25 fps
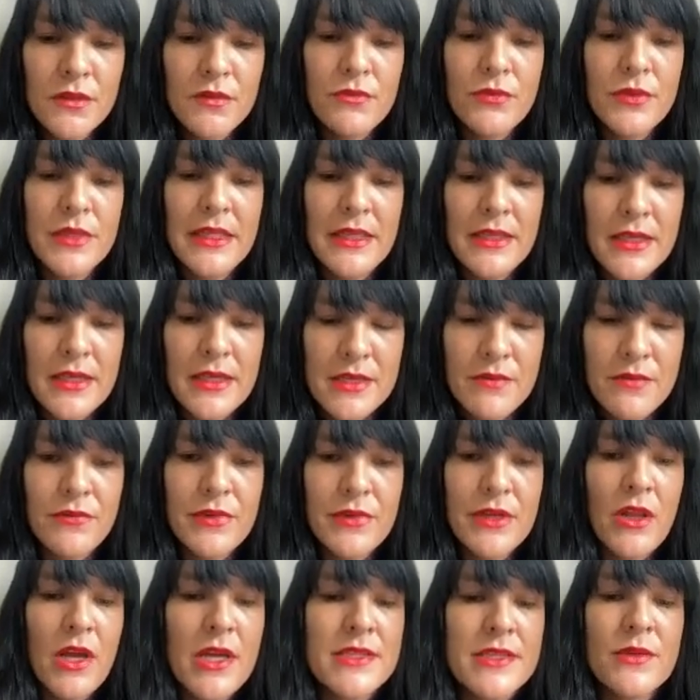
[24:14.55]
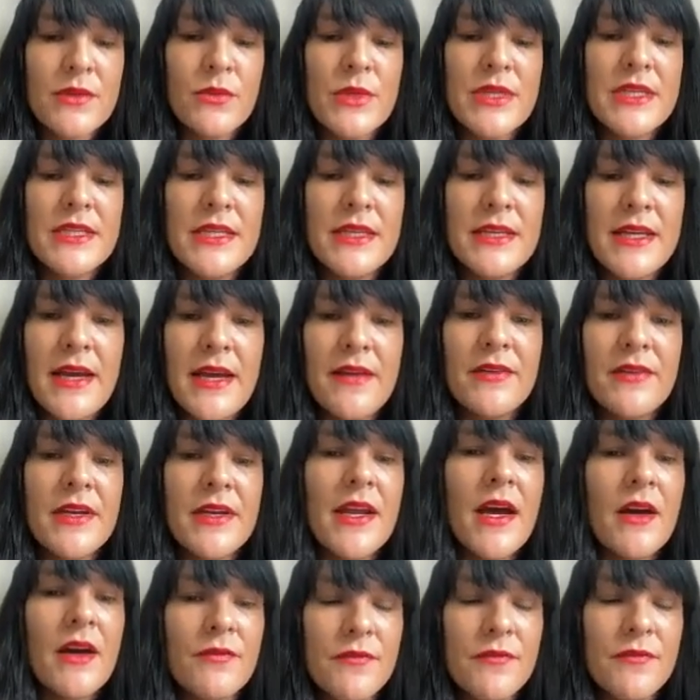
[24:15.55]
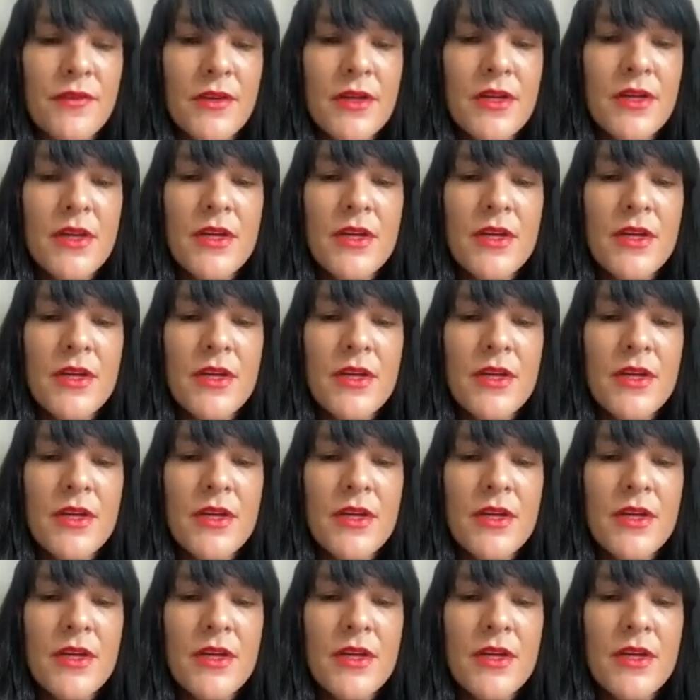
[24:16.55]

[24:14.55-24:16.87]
realizing we didn't have enough